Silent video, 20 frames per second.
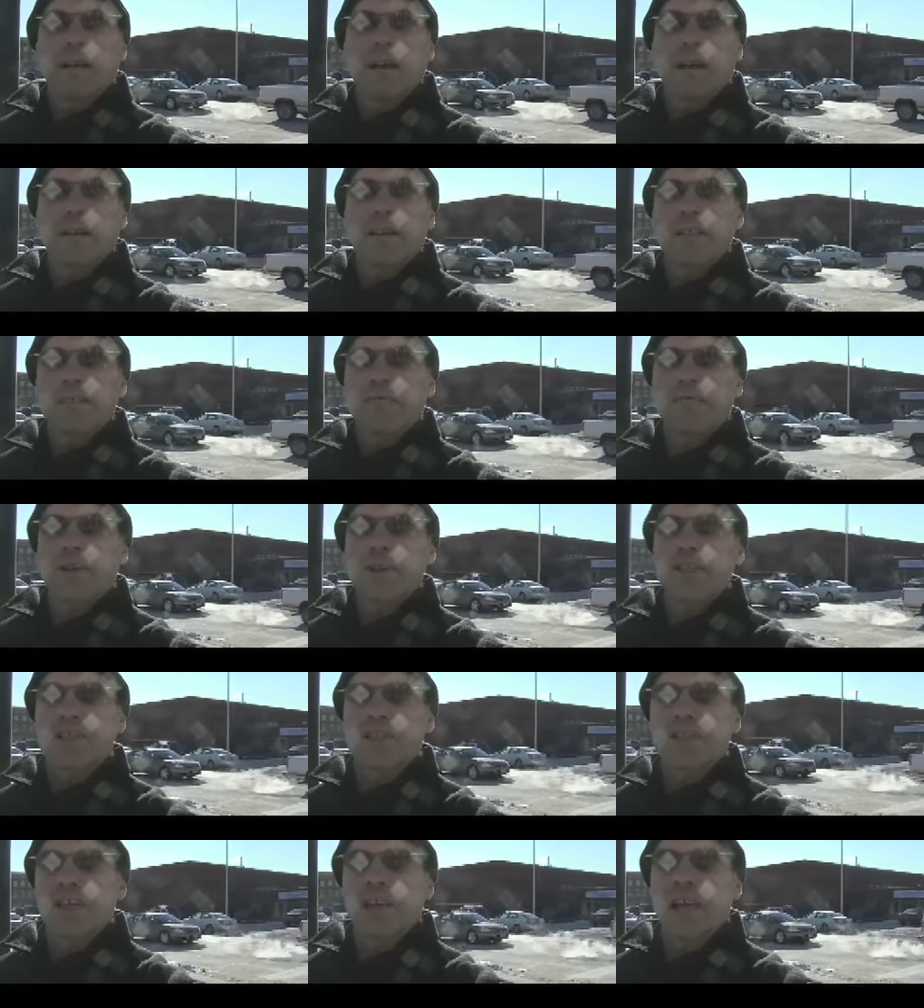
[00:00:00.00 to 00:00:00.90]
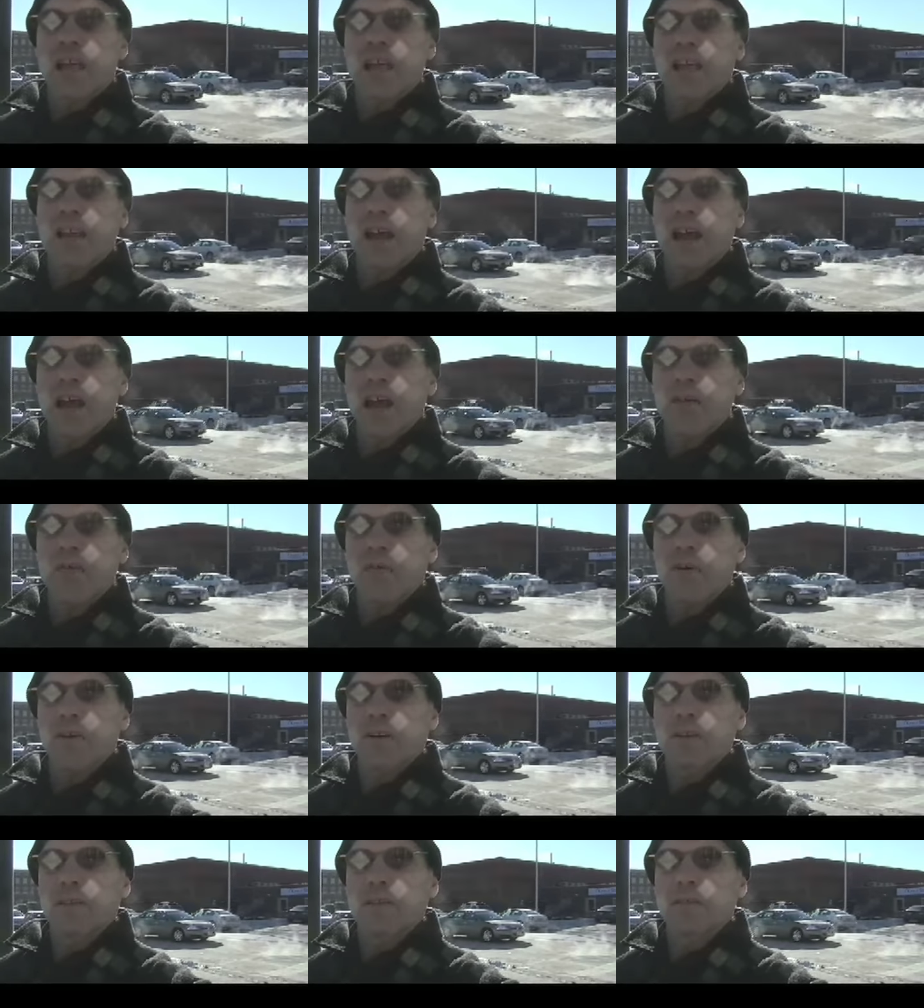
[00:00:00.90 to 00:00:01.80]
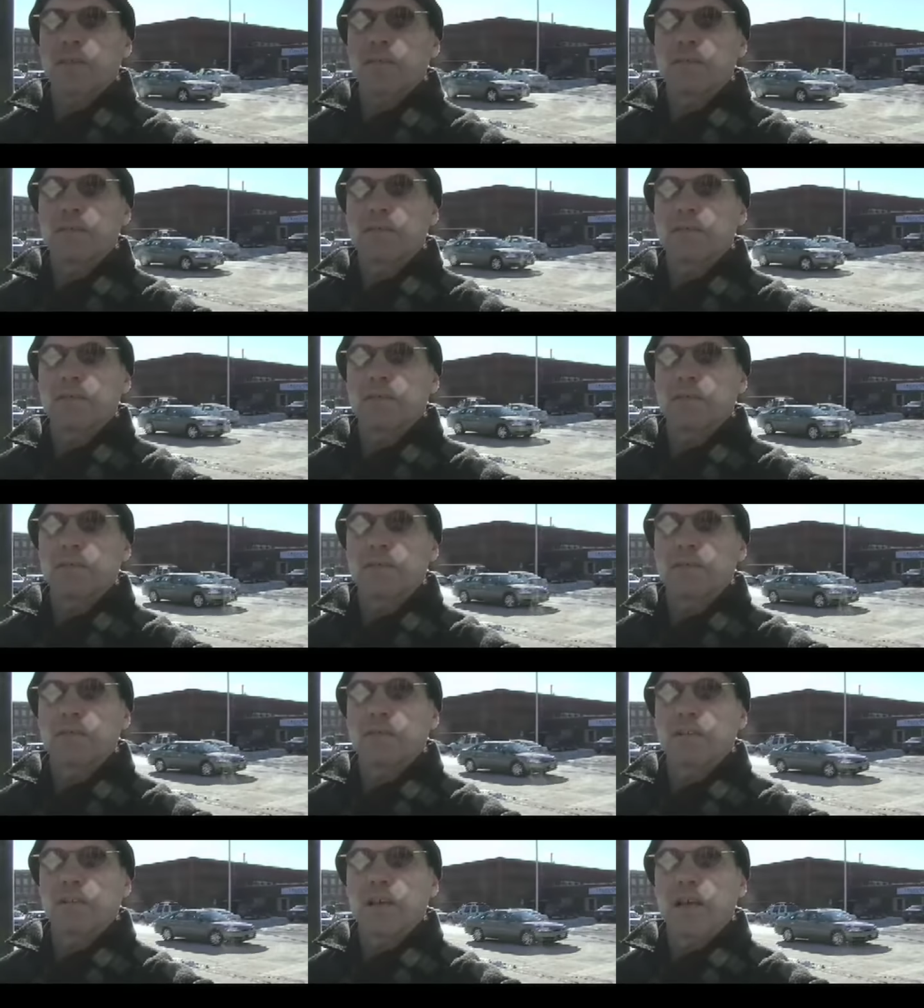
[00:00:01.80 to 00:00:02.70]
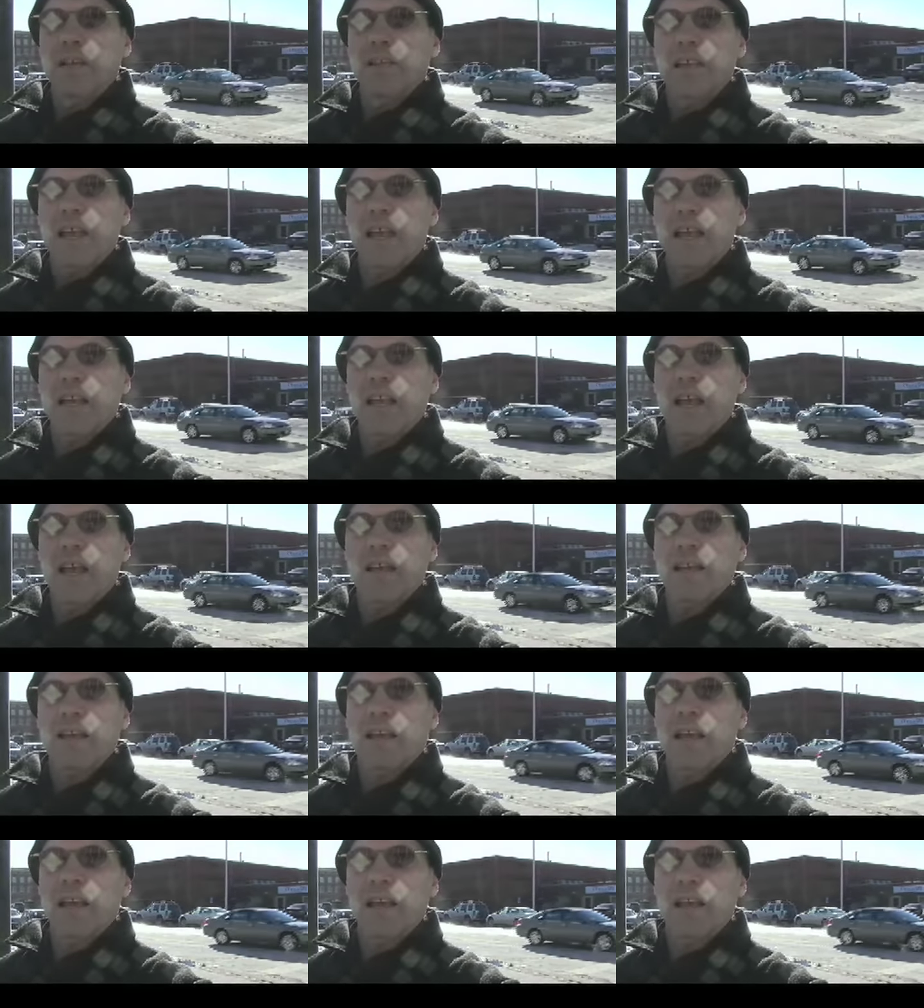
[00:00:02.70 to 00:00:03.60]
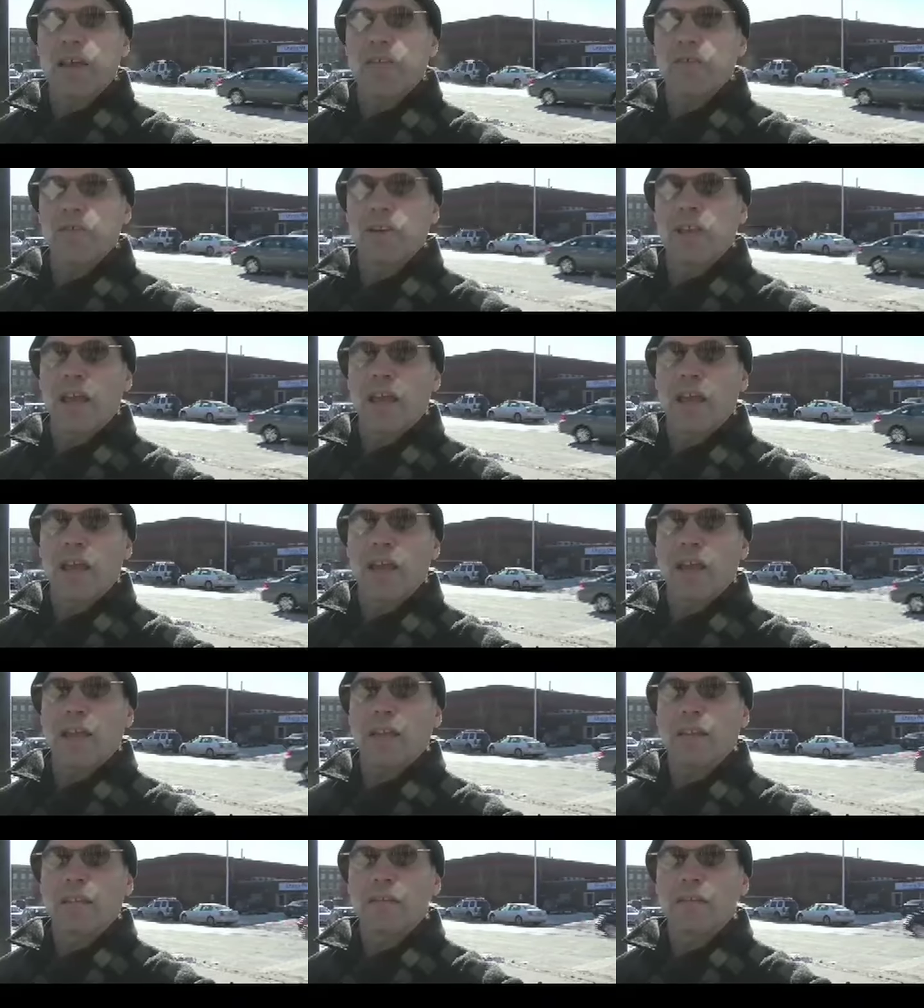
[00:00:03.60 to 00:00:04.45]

On this frigid day in Iowa, a day like any other day,